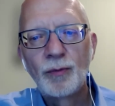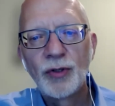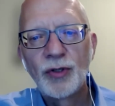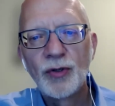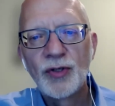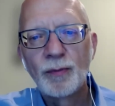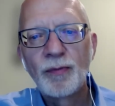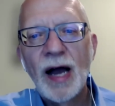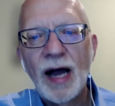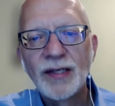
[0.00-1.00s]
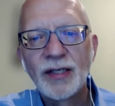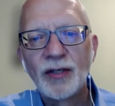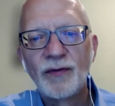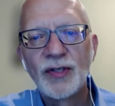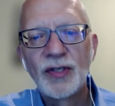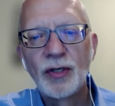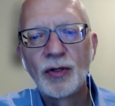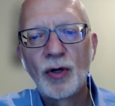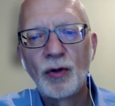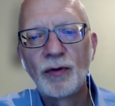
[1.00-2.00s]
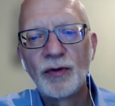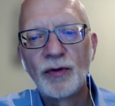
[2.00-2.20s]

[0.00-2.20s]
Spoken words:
produce a positive acetylcholine